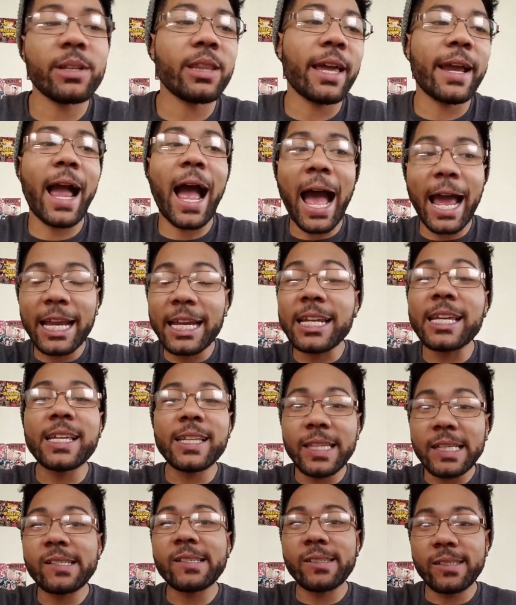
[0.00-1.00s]
Like, I need
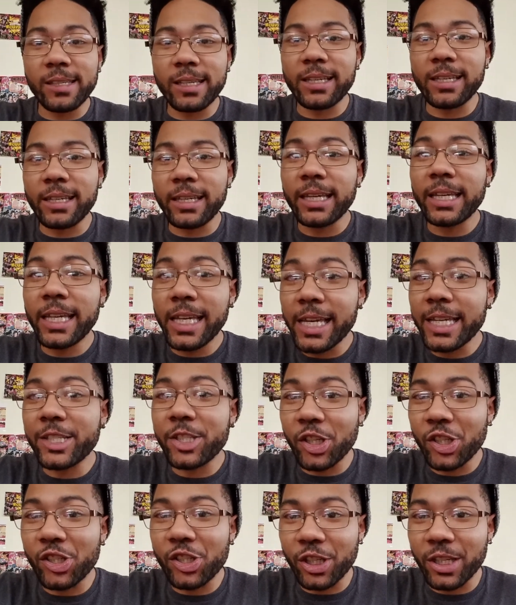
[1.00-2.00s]
to see
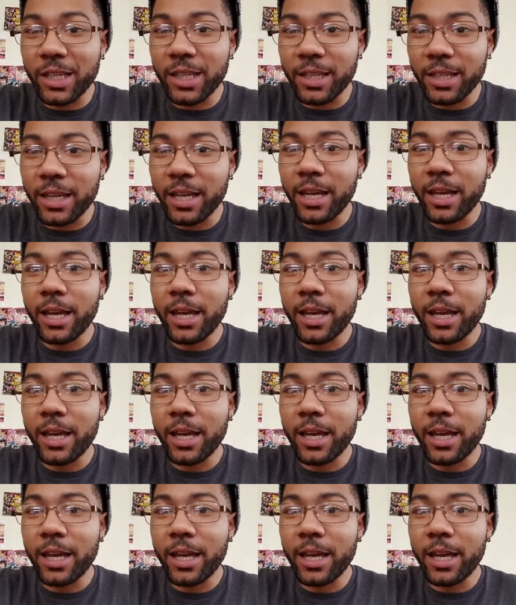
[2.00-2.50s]
Ichiji,